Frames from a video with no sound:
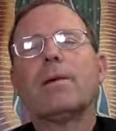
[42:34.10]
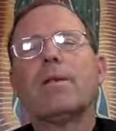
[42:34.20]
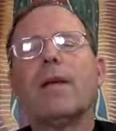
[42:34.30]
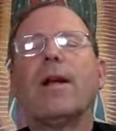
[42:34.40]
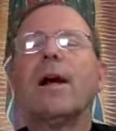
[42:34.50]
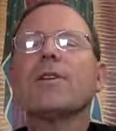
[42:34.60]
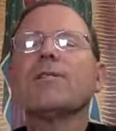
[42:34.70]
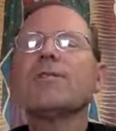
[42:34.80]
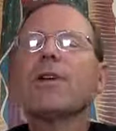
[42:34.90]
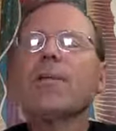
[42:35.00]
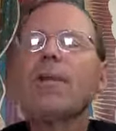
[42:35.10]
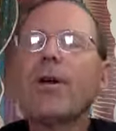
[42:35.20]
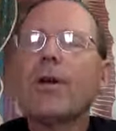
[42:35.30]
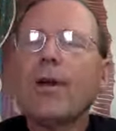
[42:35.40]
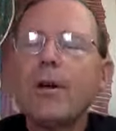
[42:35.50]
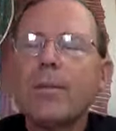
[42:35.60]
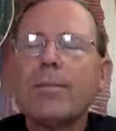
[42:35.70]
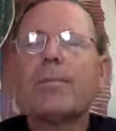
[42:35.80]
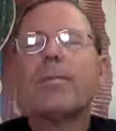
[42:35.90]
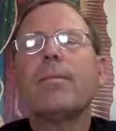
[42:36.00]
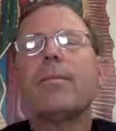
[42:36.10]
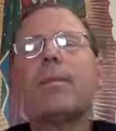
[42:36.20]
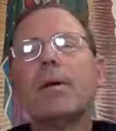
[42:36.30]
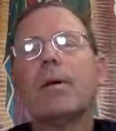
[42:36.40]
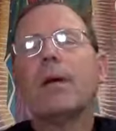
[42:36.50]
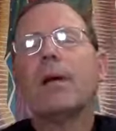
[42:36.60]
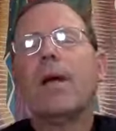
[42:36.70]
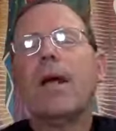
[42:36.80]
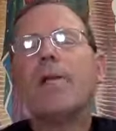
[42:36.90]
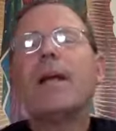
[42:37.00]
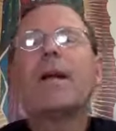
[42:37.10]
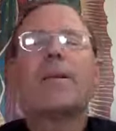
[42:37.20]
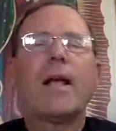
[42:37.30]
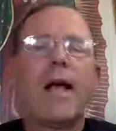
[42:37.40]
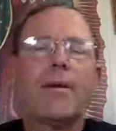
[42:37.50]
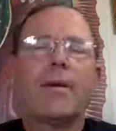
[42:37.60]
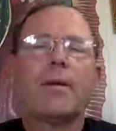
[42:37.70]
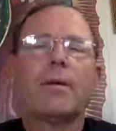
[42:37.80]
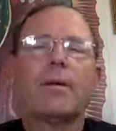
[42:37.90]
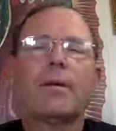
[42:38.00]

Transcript: St. Augustine was converted and became a Catholic.